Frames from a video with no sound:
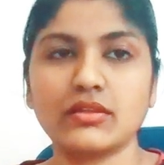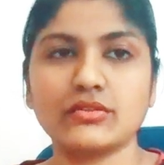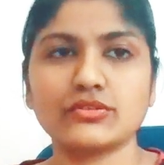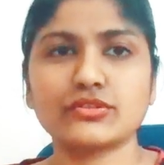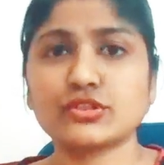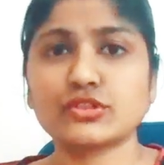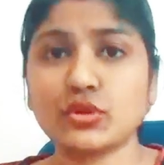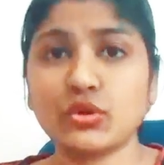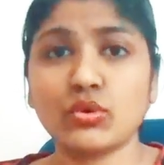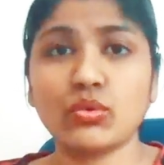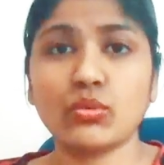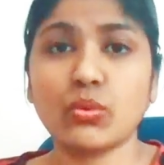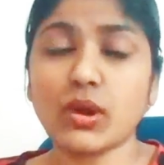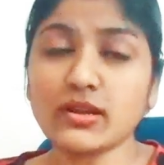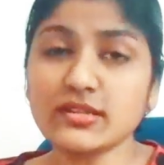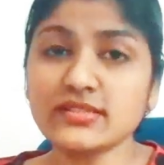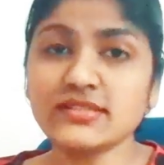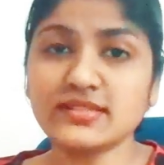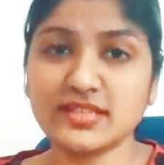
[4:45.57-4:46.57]
So
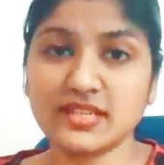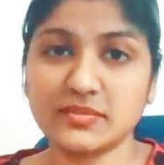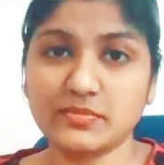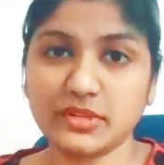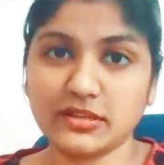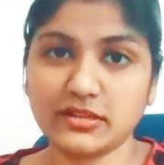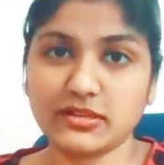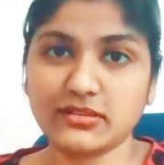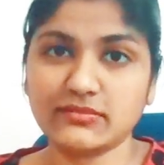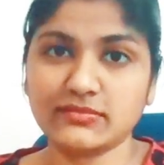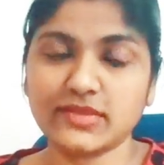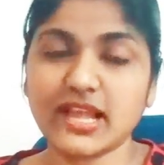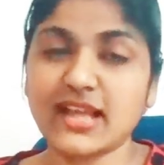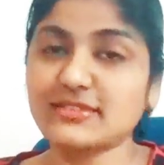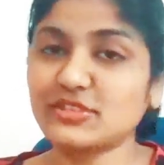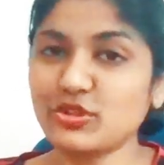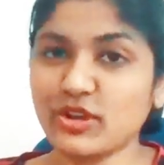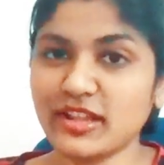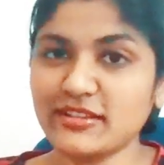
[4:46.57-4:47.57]
what is deep learning?
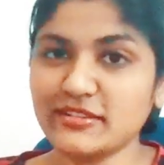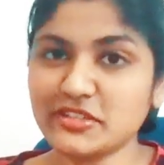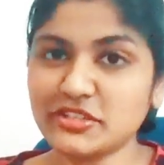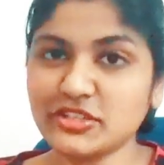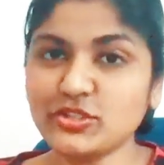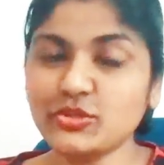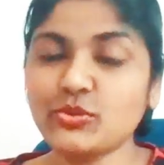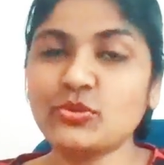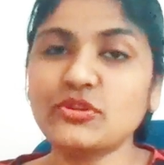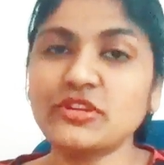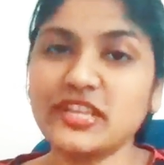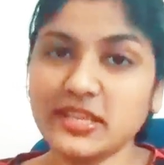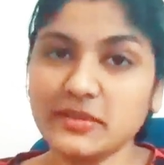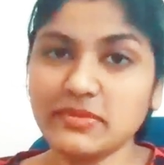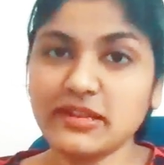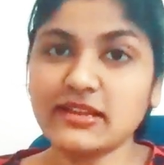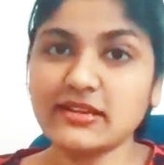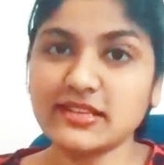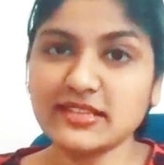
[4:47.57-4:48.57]
As you already know,
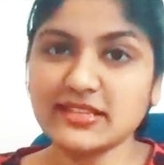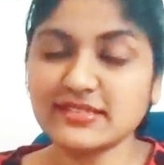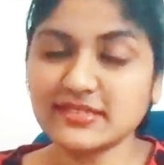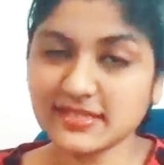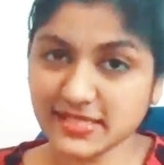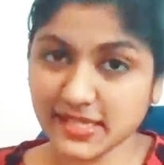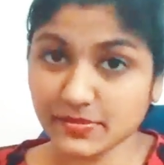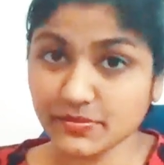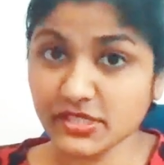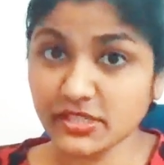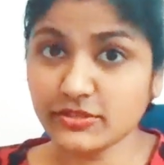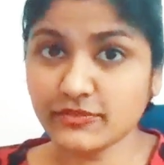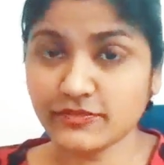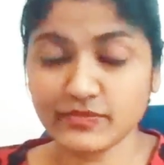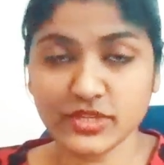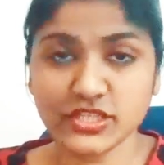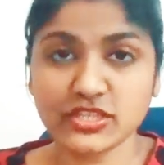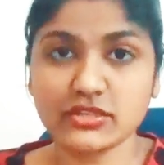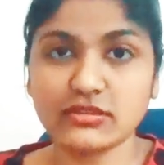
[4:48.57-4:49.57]
deep learning is a subset
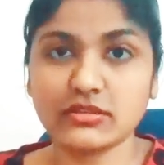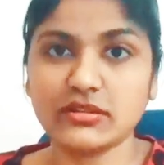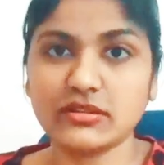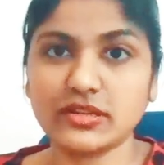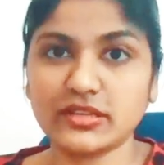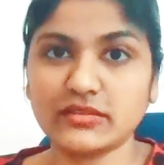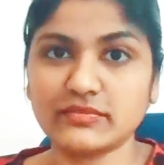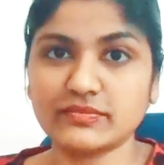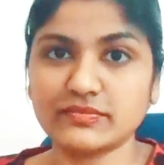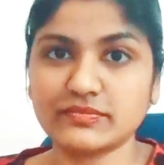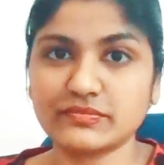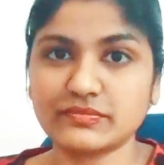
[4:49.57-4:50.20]
of machine learning.